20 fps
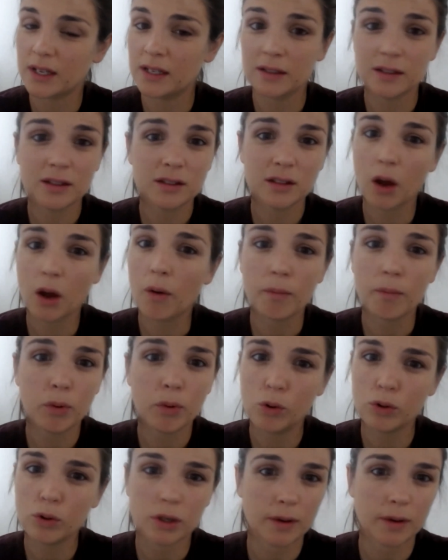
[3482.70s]
is so
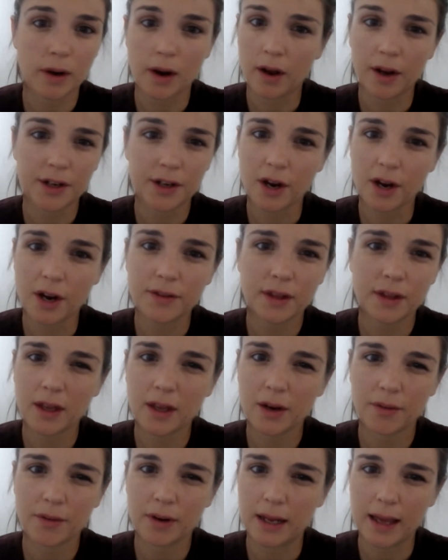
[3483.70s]
important and i don't think
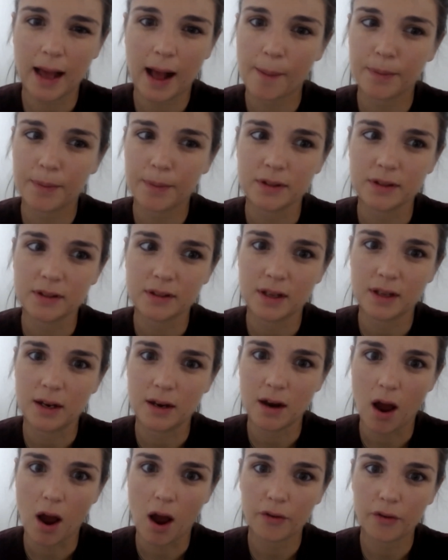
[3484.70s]
it really happens
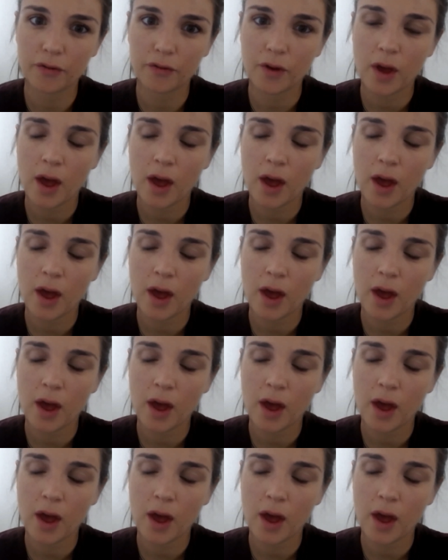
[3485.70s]
enough